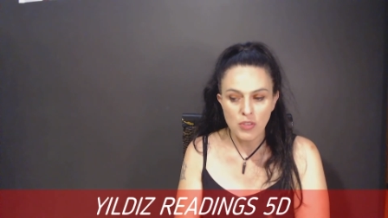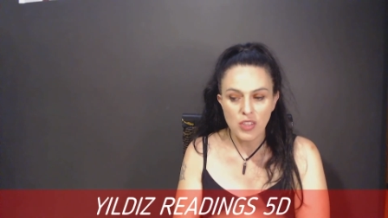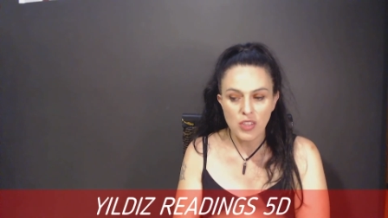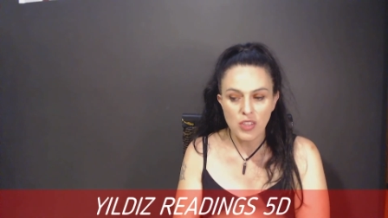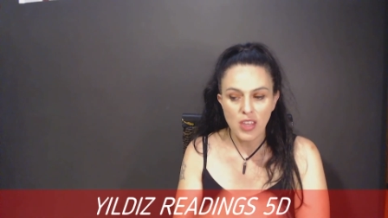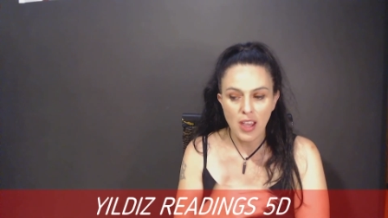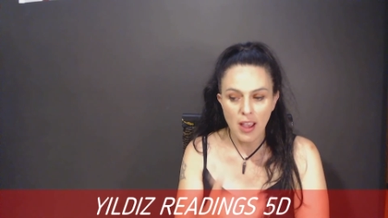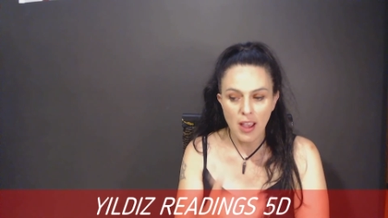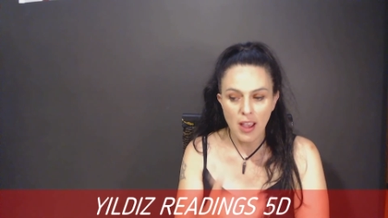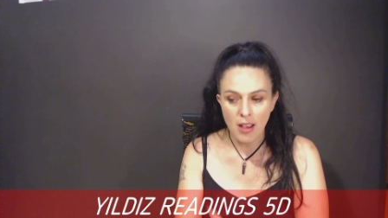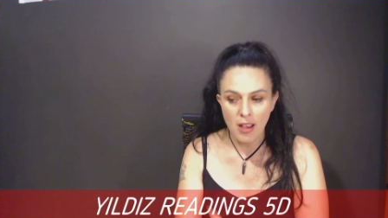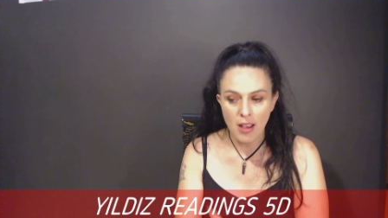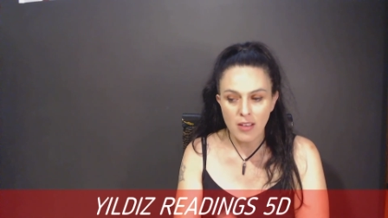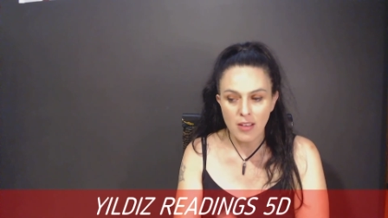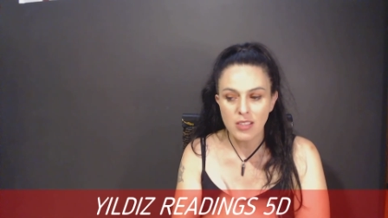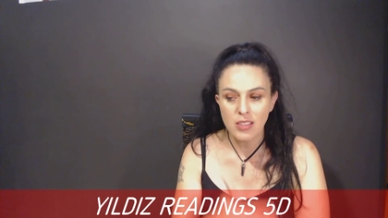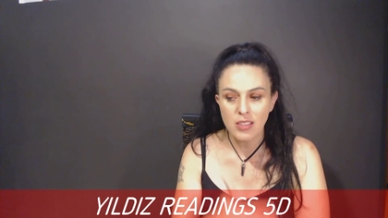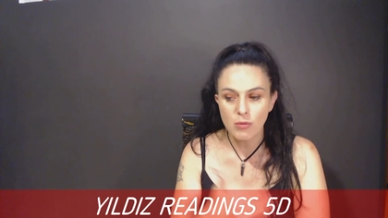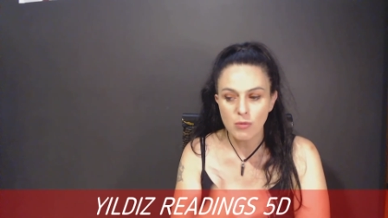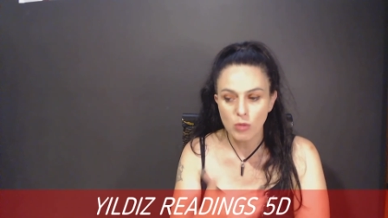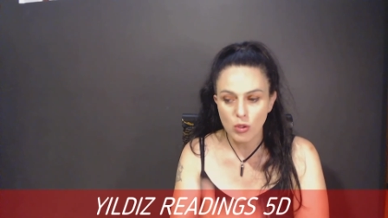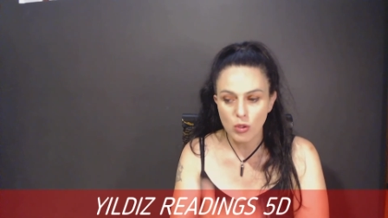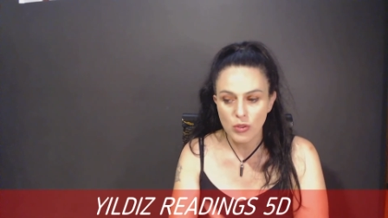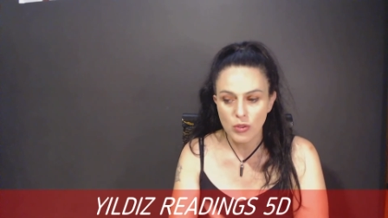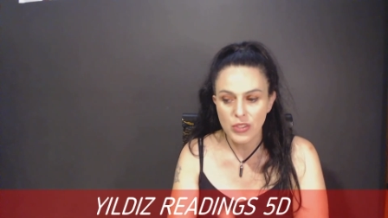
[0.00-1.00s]
There are some
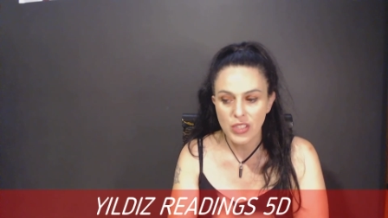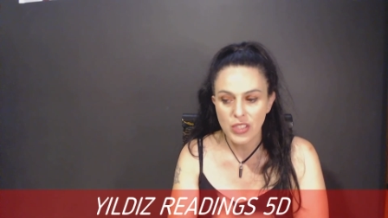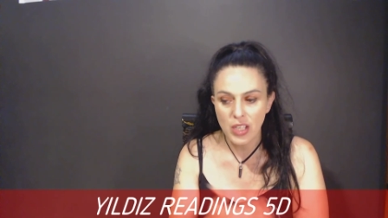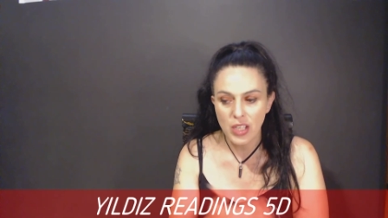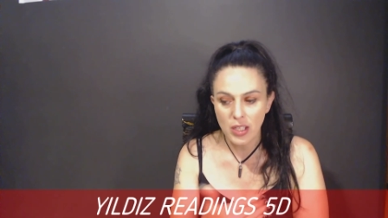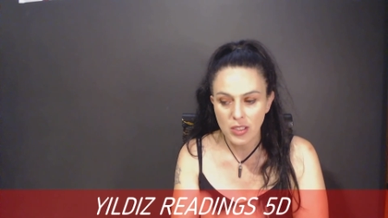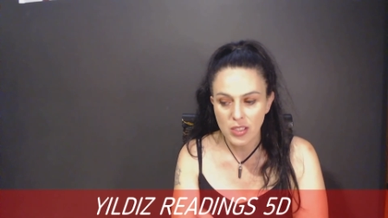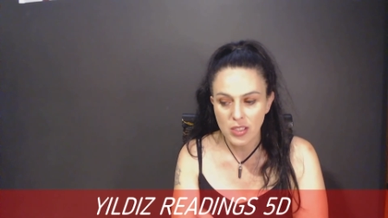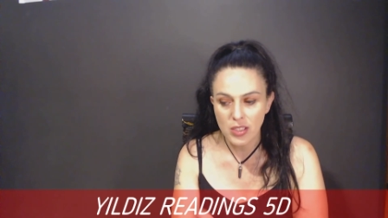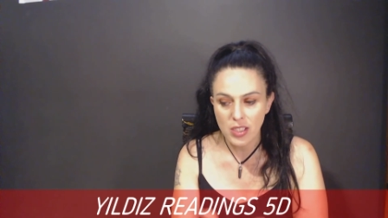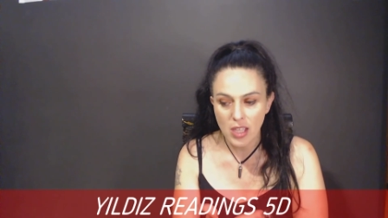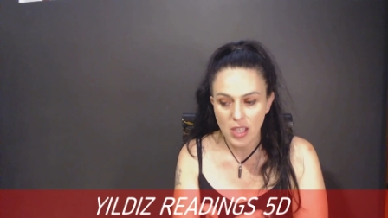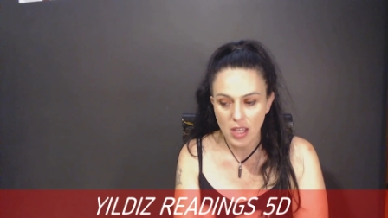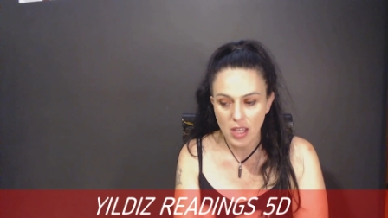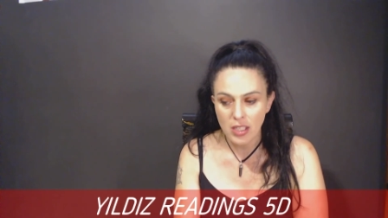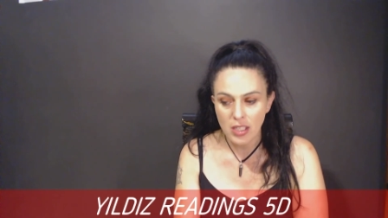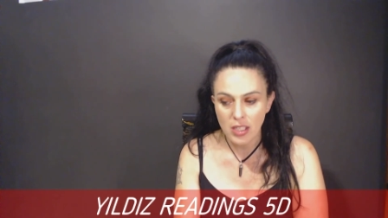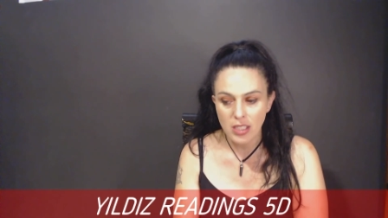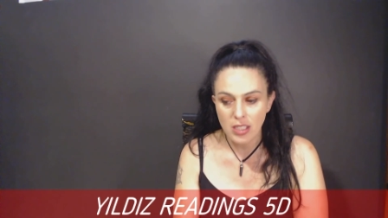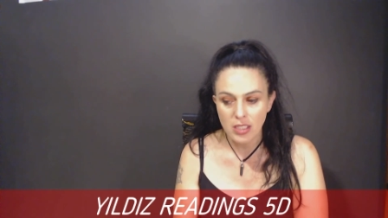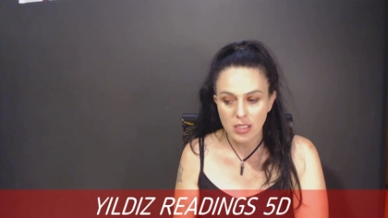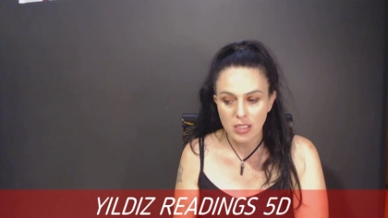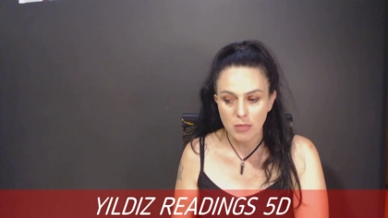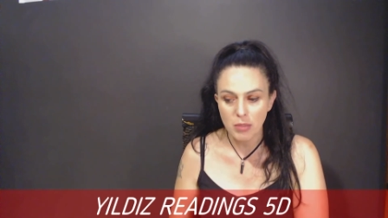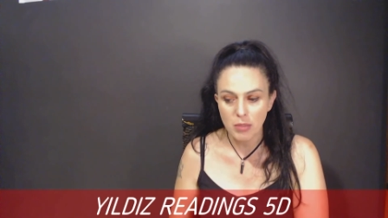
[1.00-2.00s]
loose ends that need
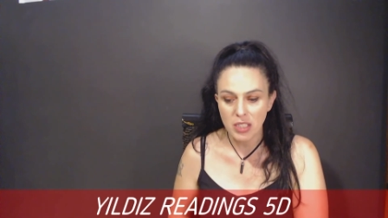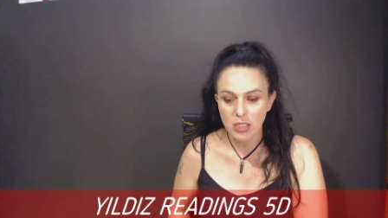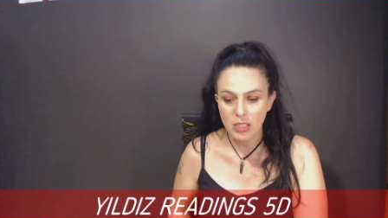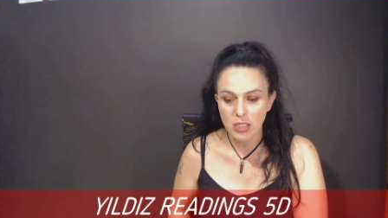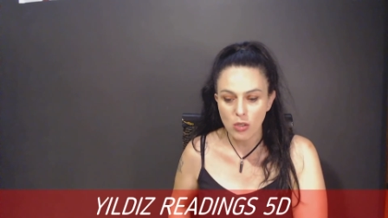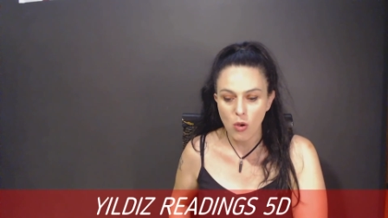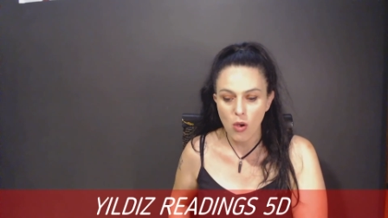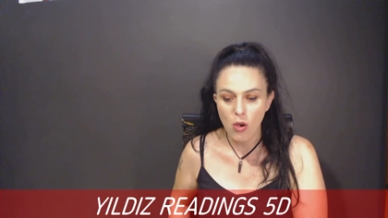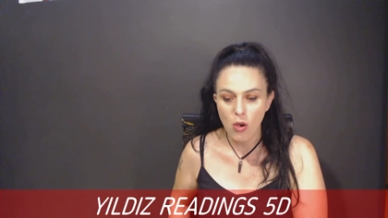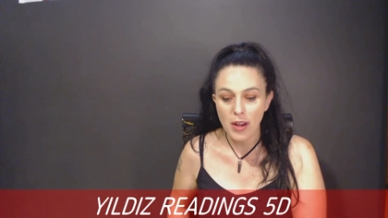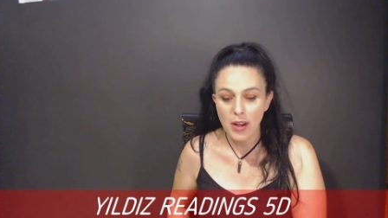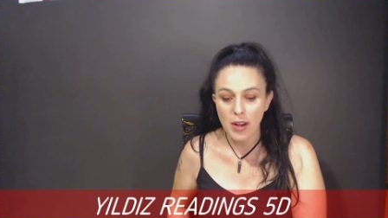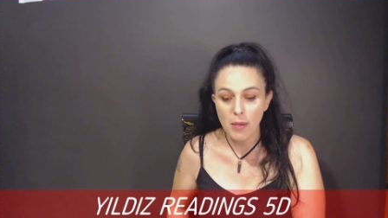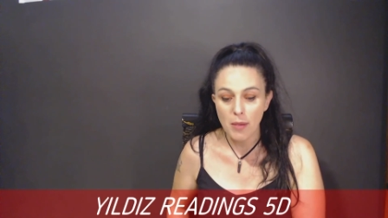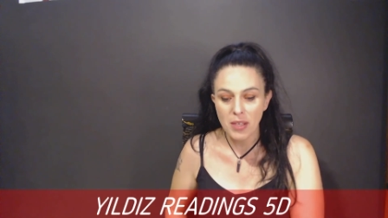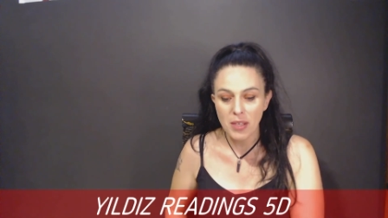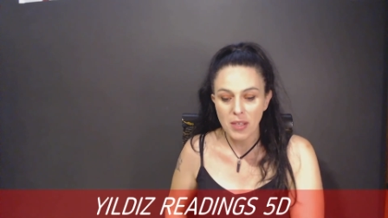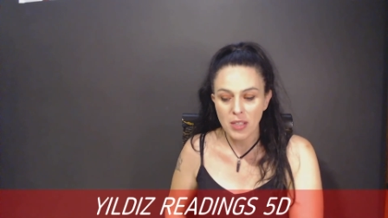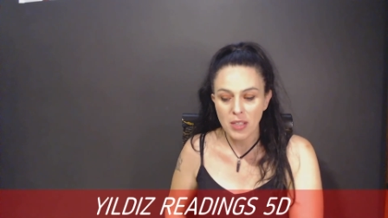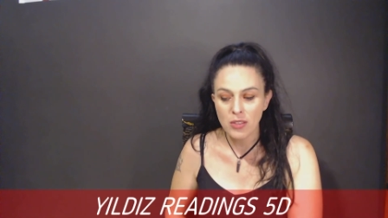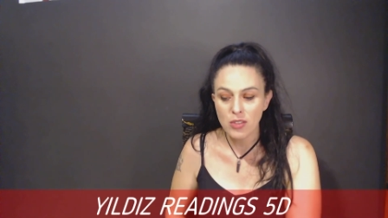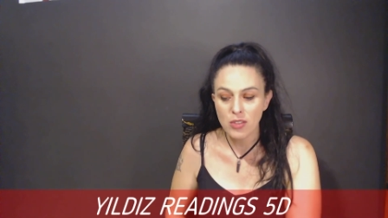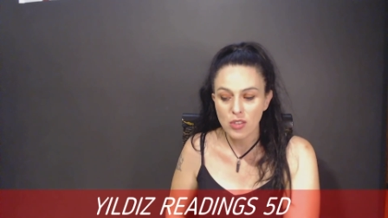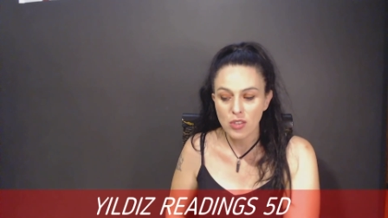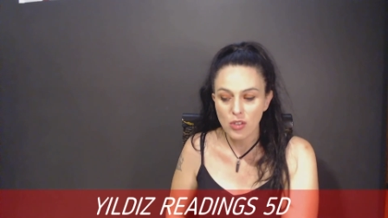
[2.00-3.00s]
to be tied up in
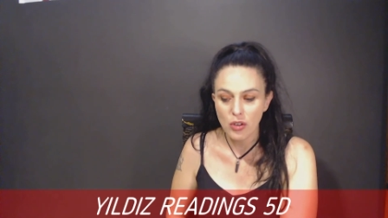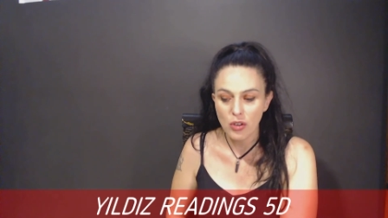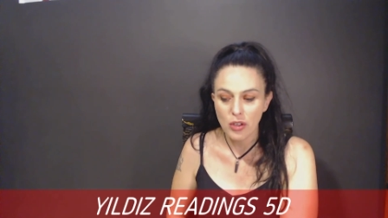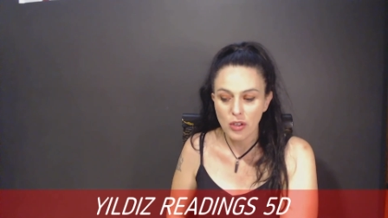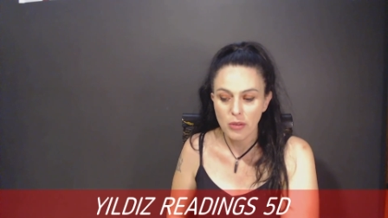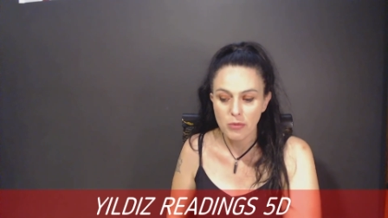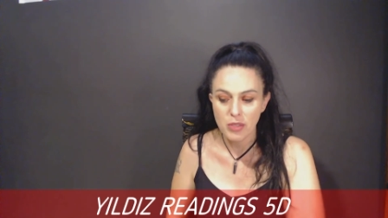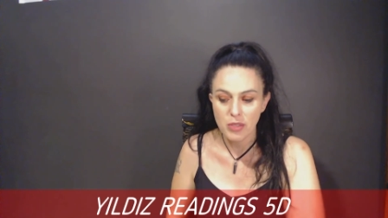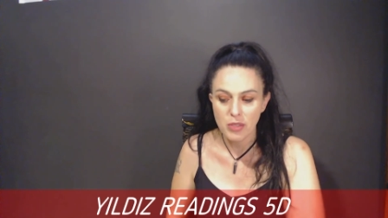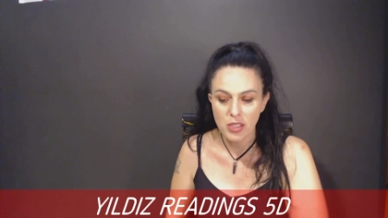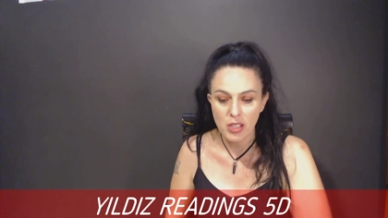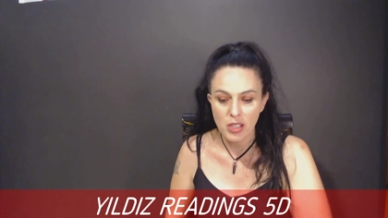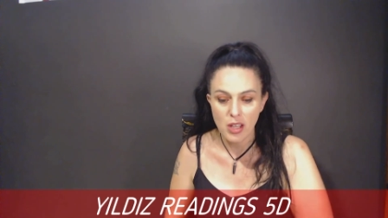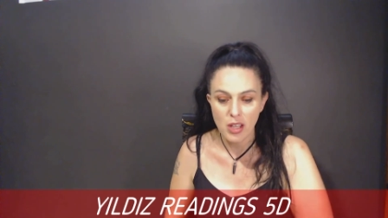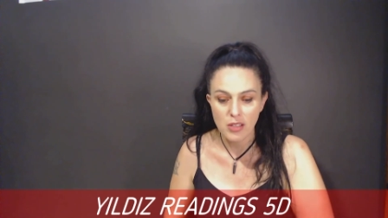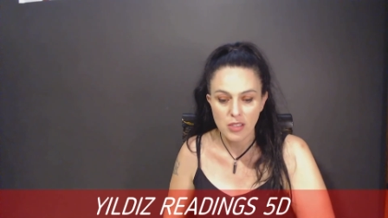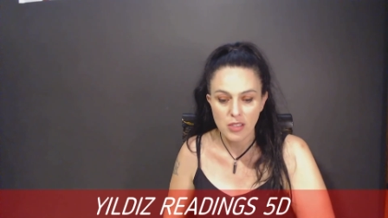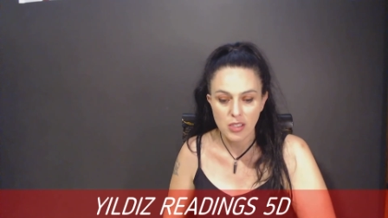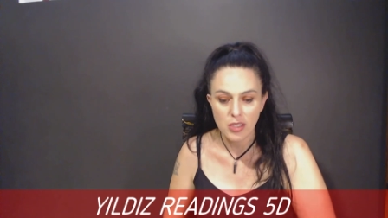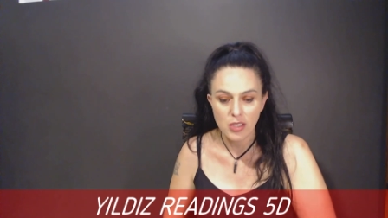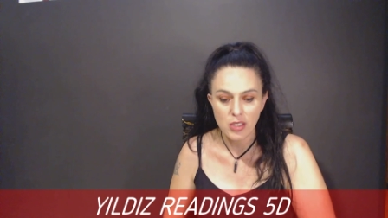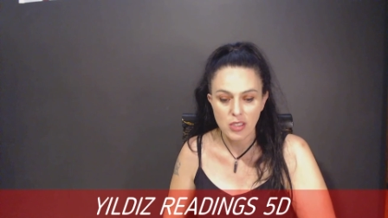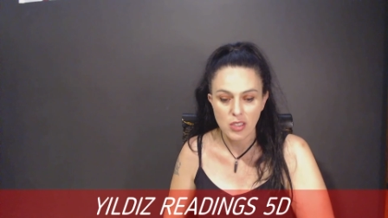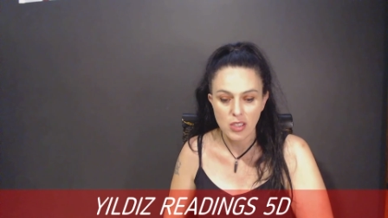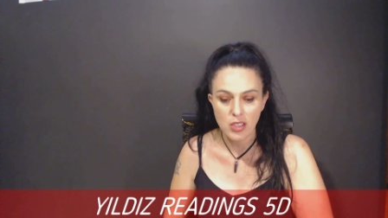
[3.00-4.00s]

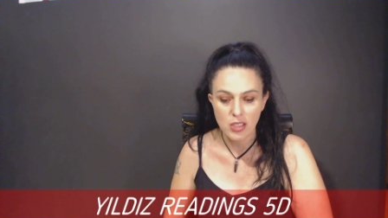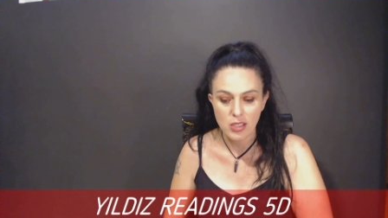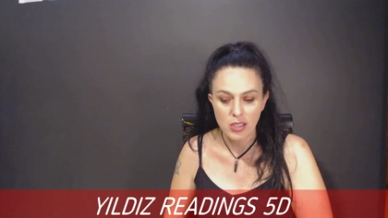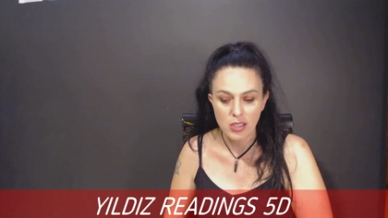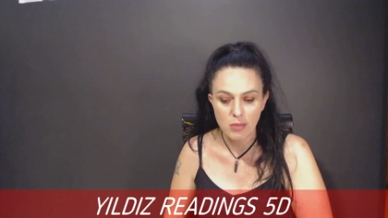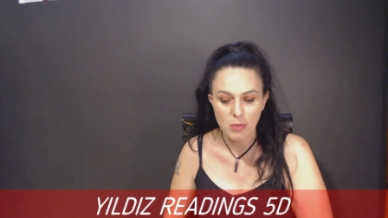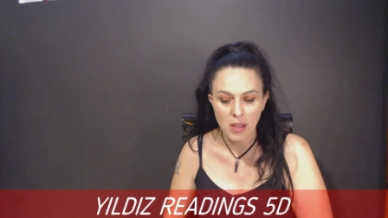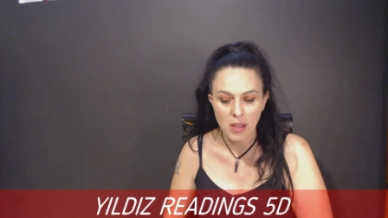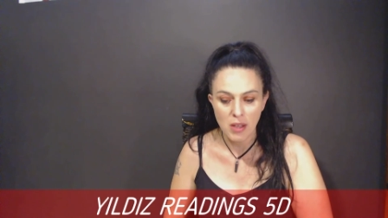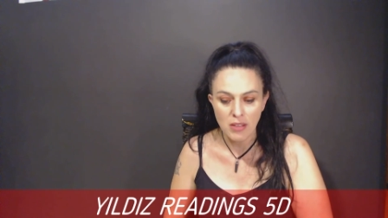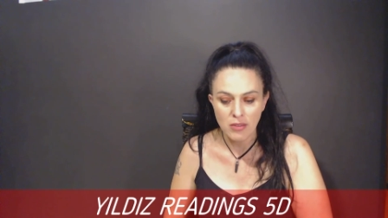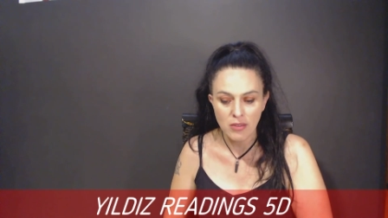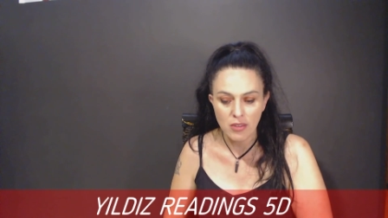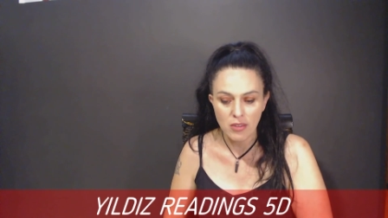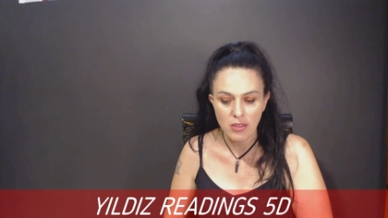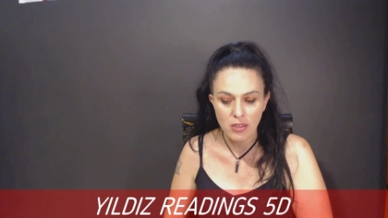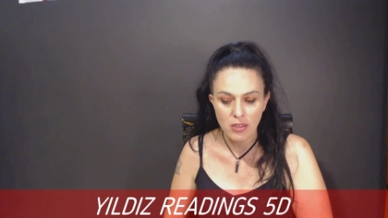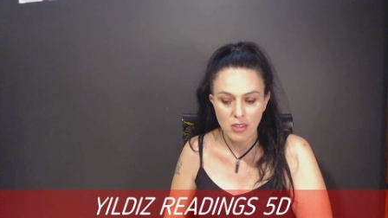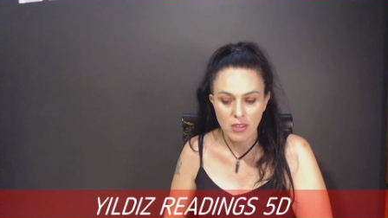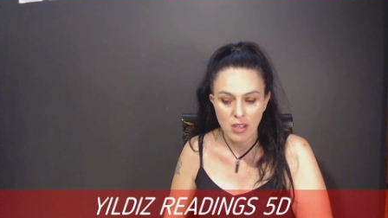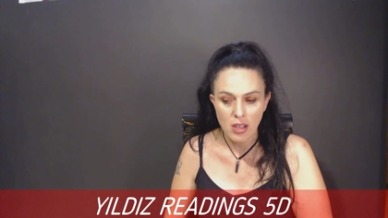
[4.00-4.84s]
circumstances this month,